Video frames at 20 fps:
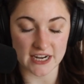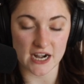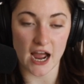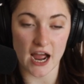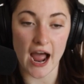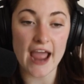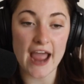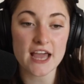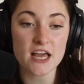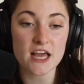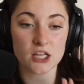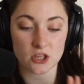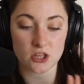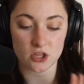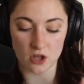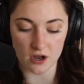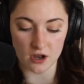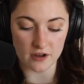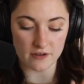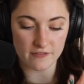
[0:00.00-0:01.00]
I
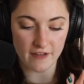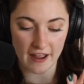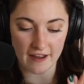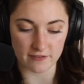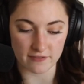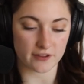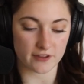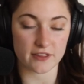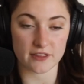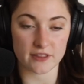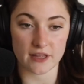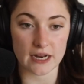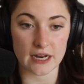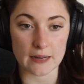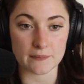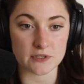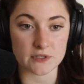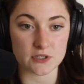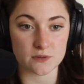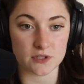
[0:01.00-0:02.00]
love everything that
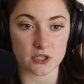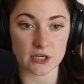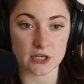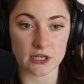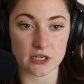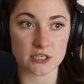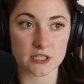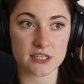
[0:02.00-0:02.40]
happens with New Year's.